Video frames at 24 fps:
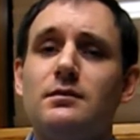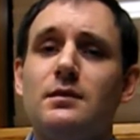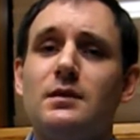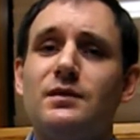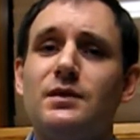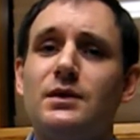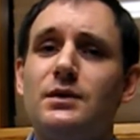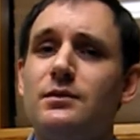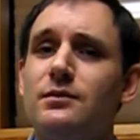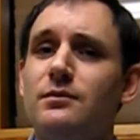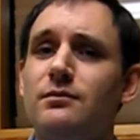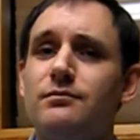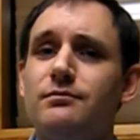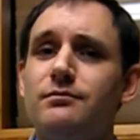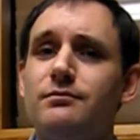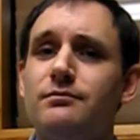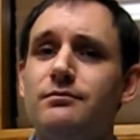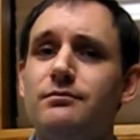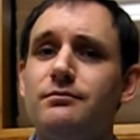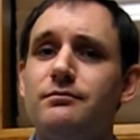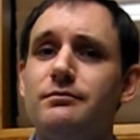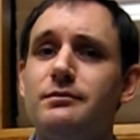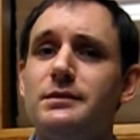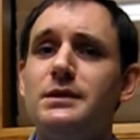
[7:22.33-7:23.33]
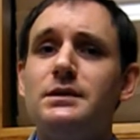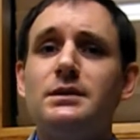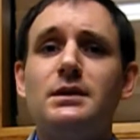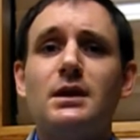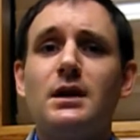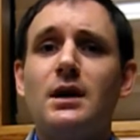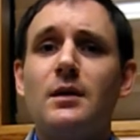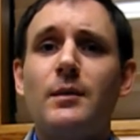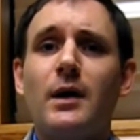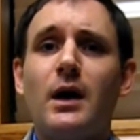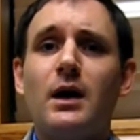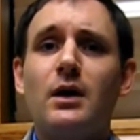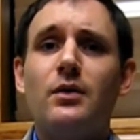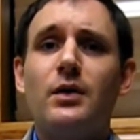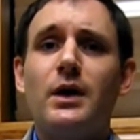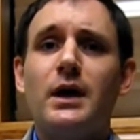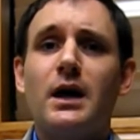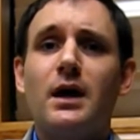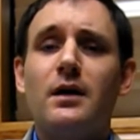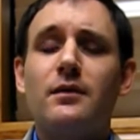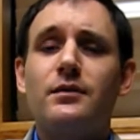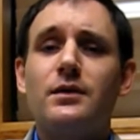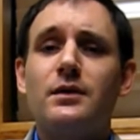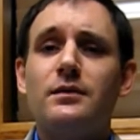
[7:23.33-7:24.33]
if you're just thinking about going
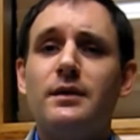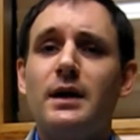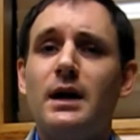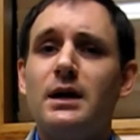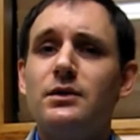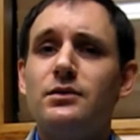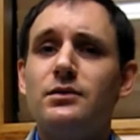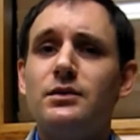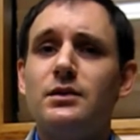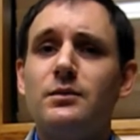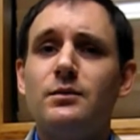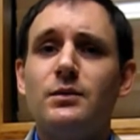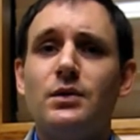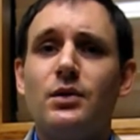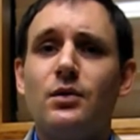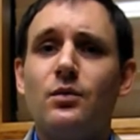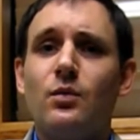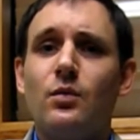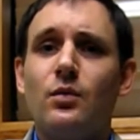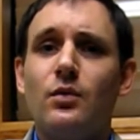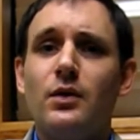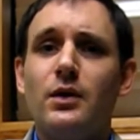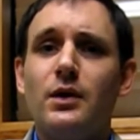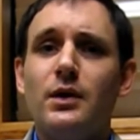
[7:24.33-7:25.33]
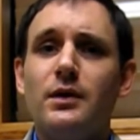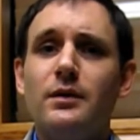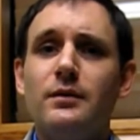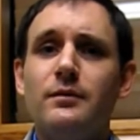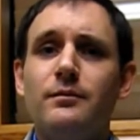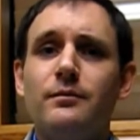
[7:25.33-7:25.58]
out for evangelism and you're worried,